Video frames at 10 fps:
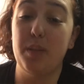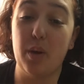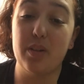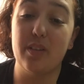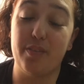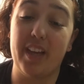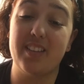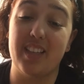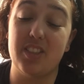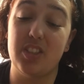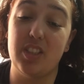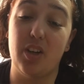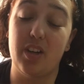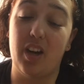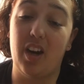beyond the fact that she
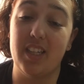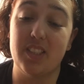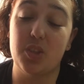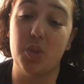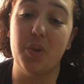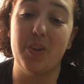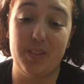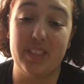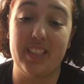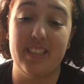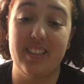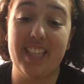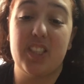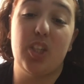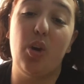got a high score. Seriously,
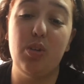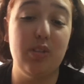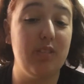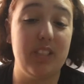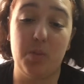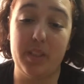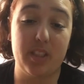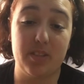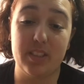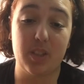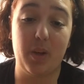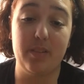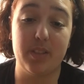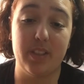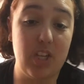that's the only reason why the careers go
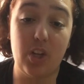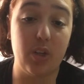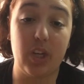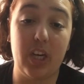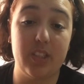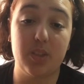after her. She got a high